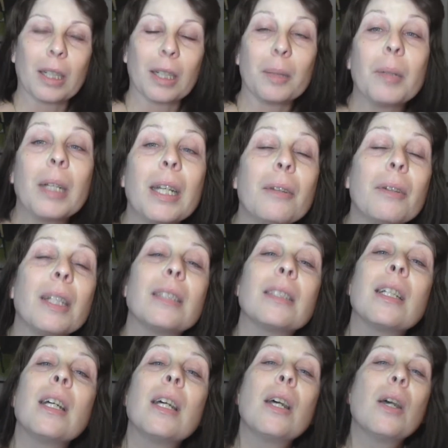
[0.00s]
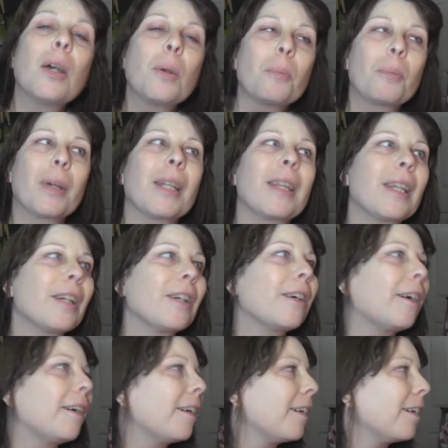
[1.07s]
plot up. Anyways, but
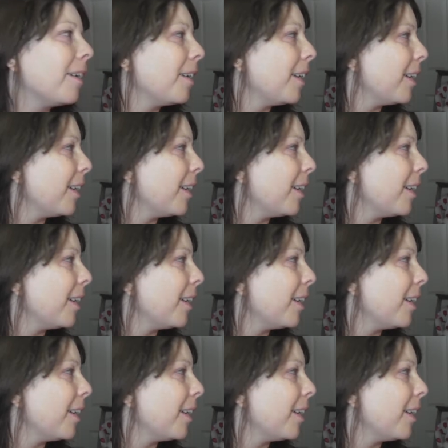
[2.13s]
there,